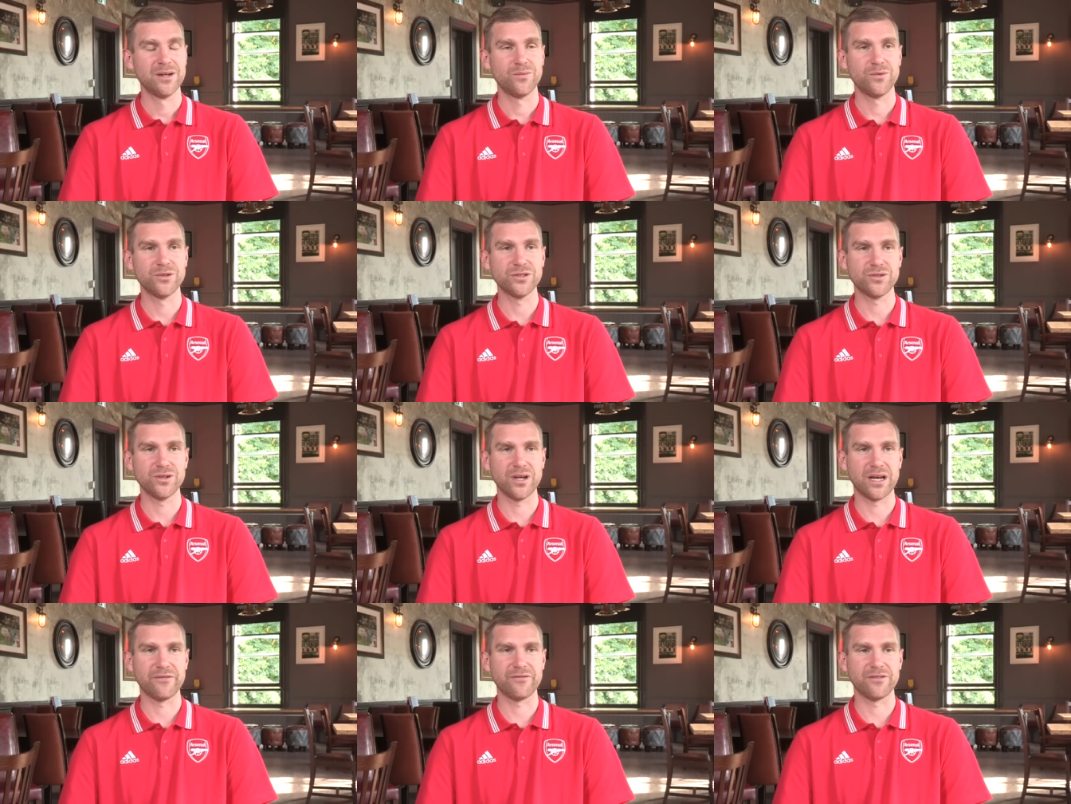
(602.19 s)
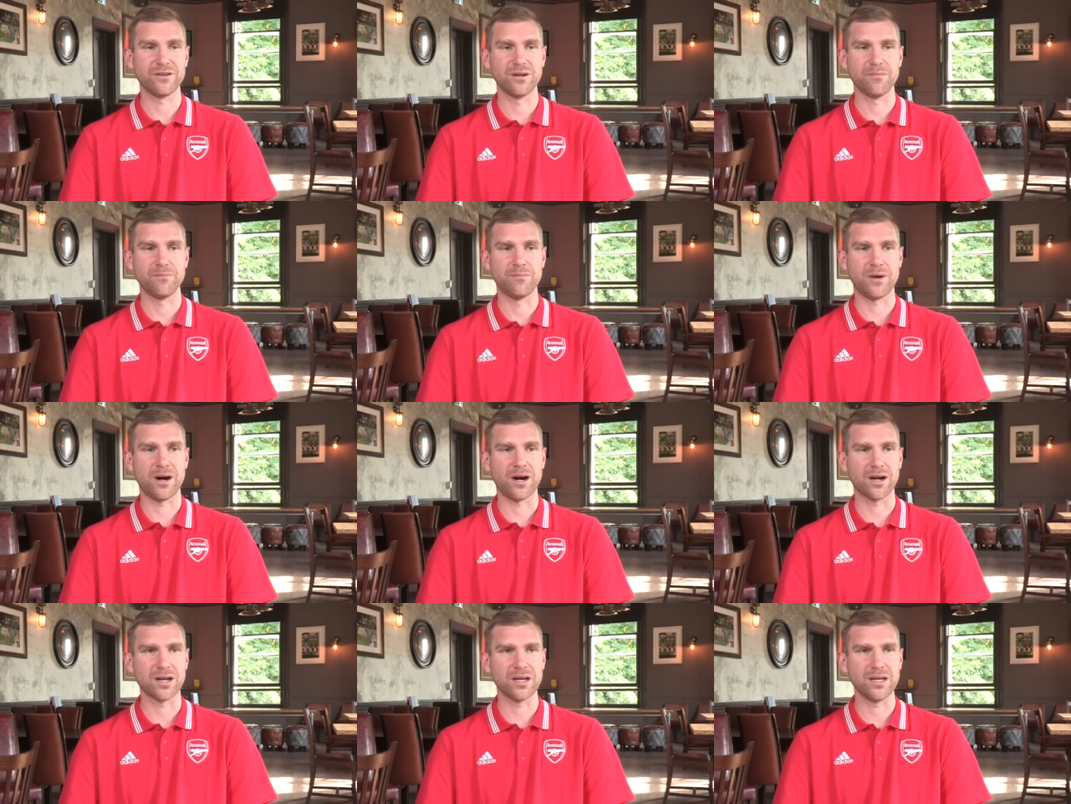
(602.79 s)
Once you have a
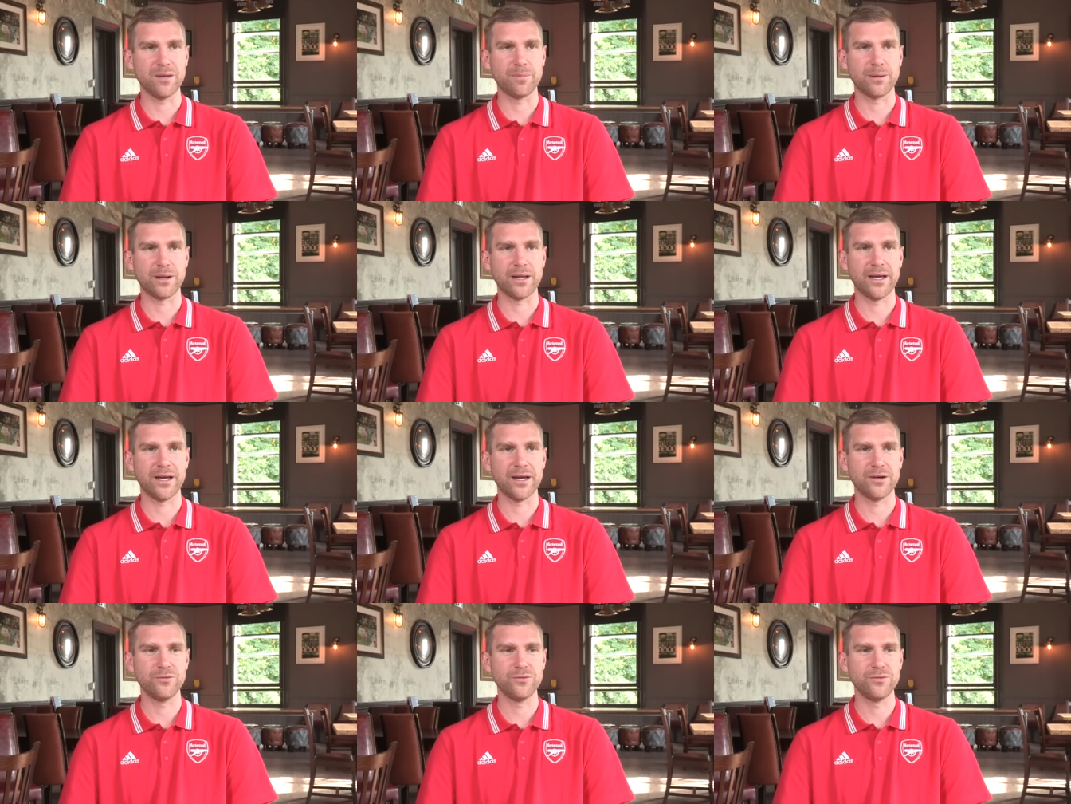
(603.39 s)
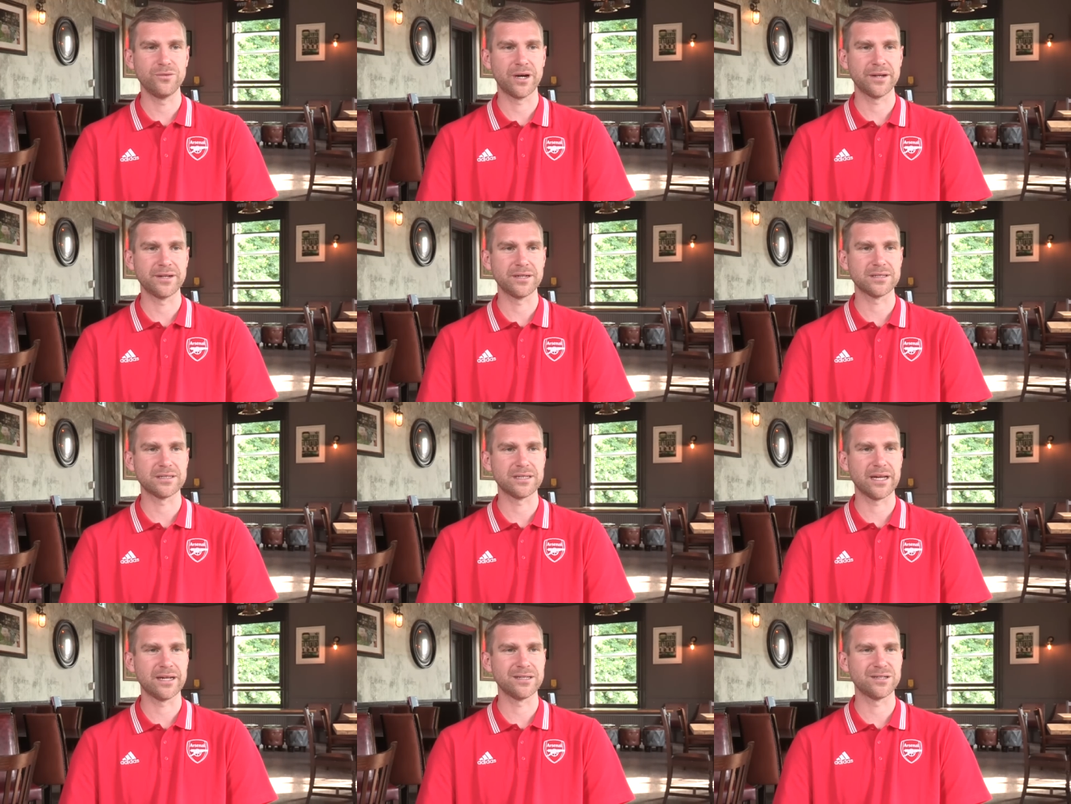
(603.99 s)
marquee player who
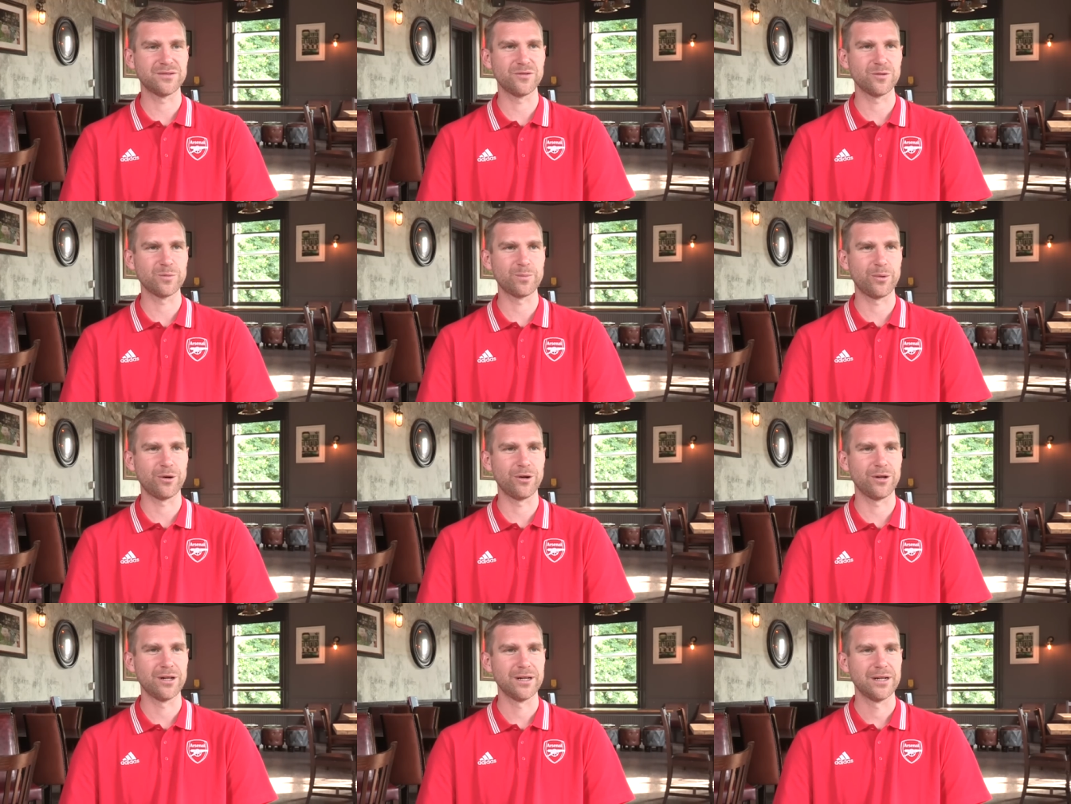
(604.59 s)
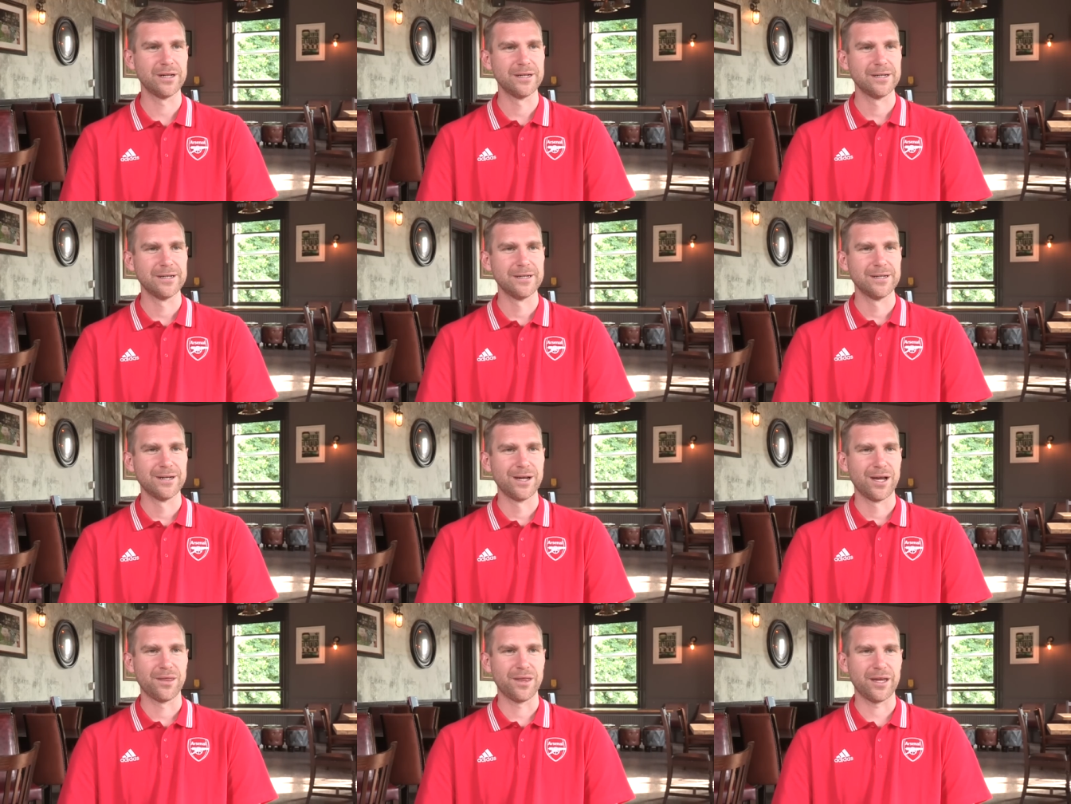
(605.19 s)
understands football,
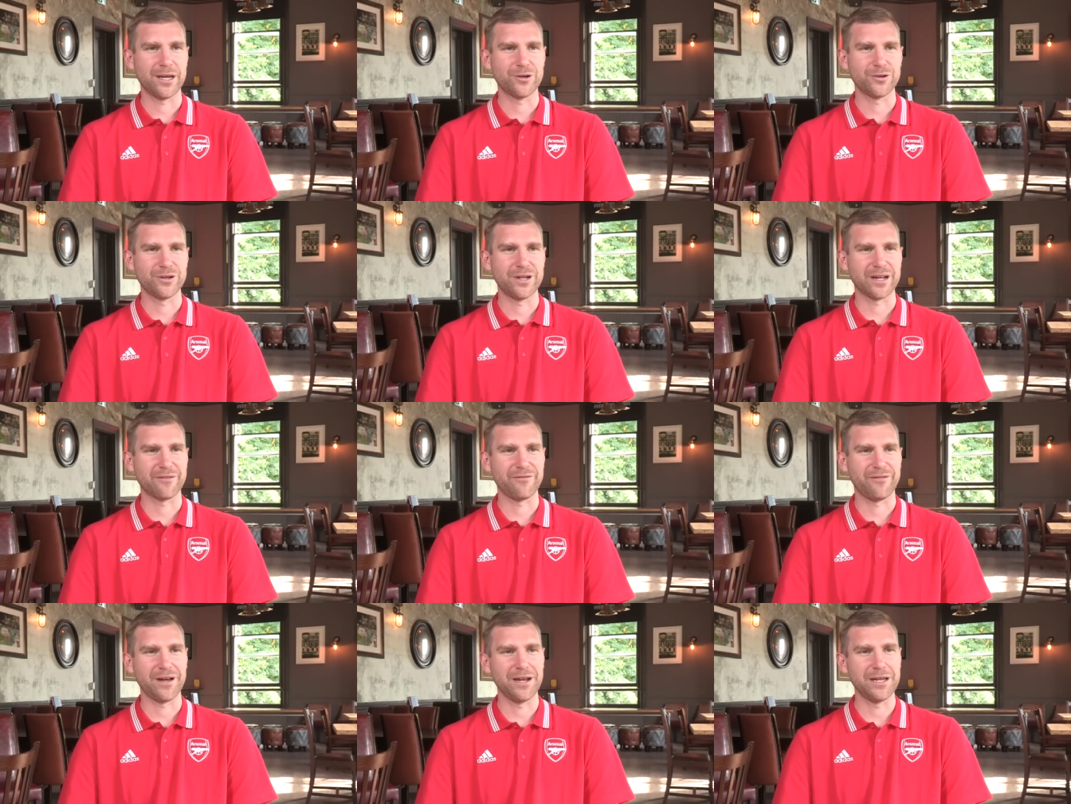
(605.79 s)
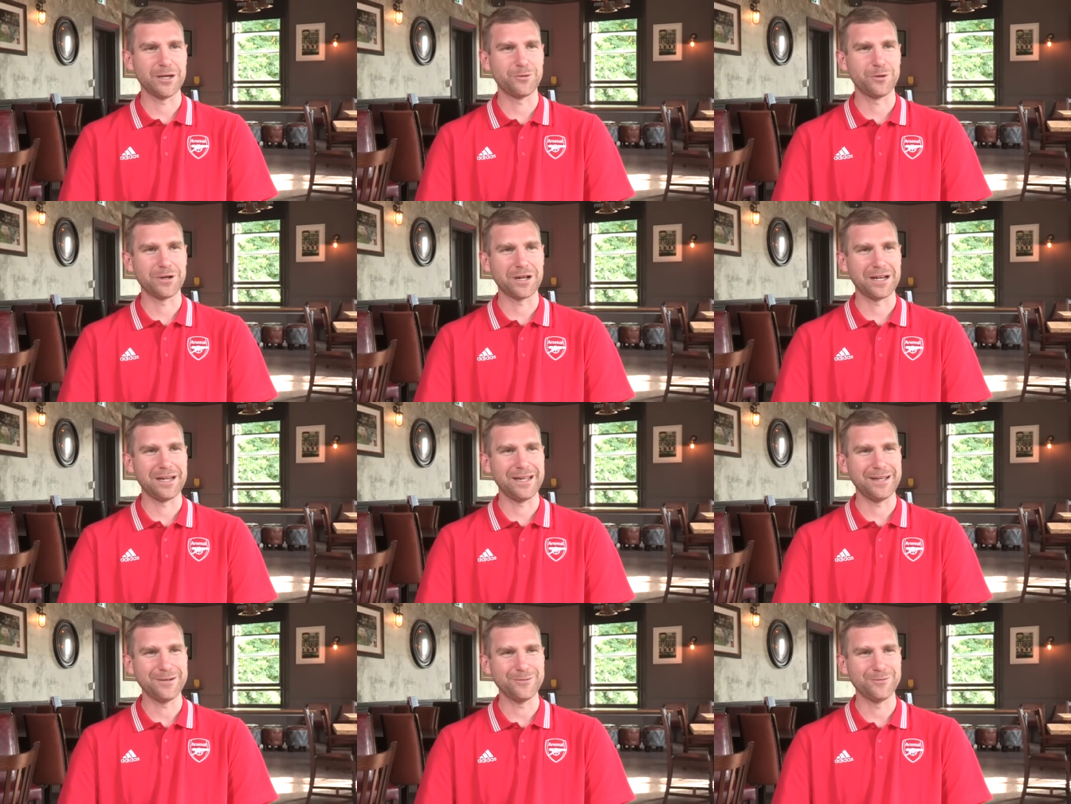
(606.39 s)
they connect fairly
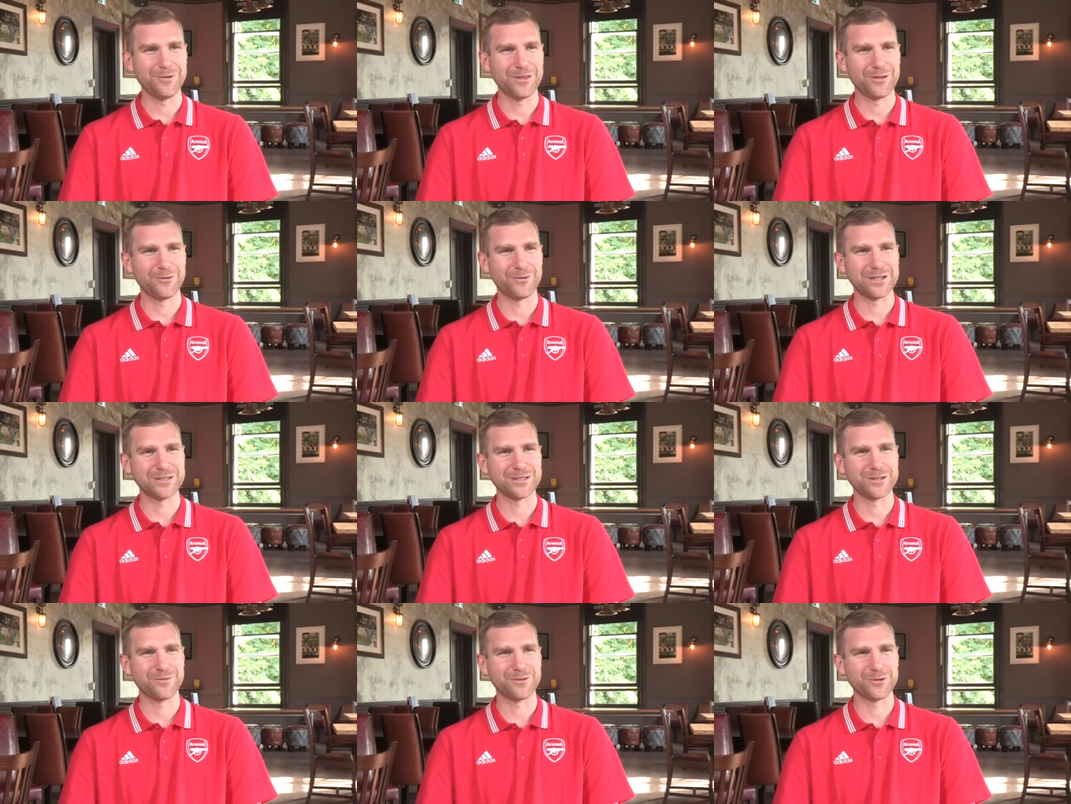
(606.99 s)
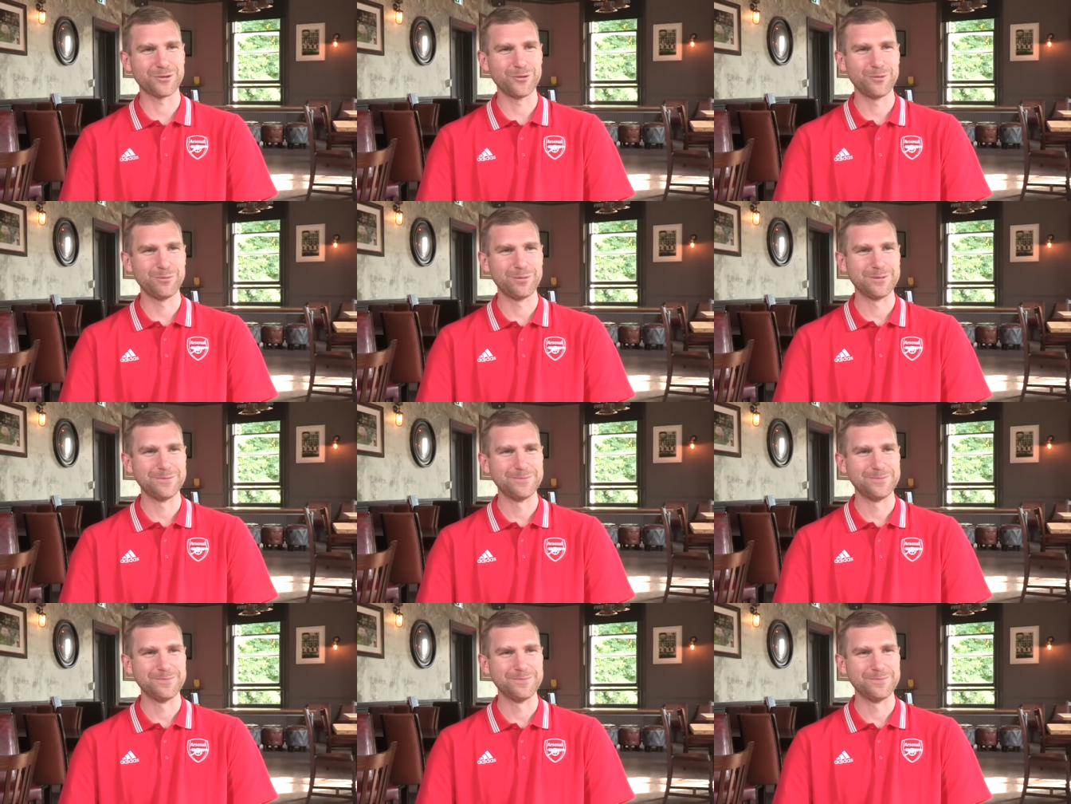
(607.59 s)
quickly with the rest of the group